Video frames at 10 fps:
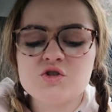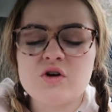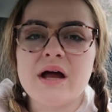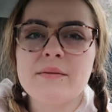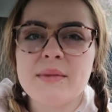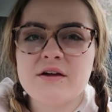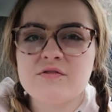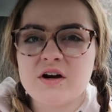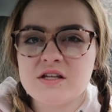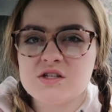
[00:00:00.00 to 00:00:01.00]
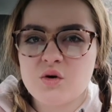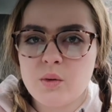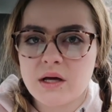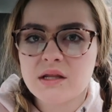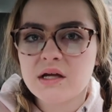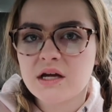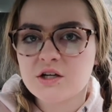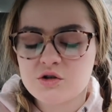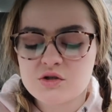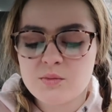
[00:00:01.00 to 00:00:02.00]
try to make friends quickly in
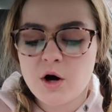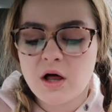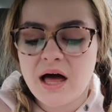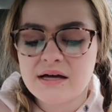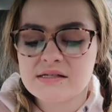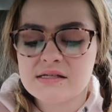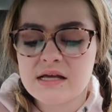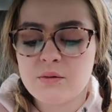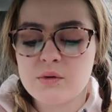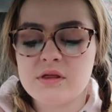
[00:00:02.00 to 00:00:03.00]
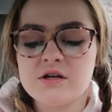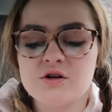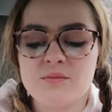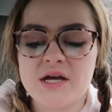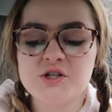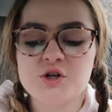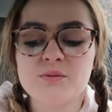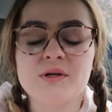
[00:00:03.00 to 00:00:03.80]
your small classes and within your major,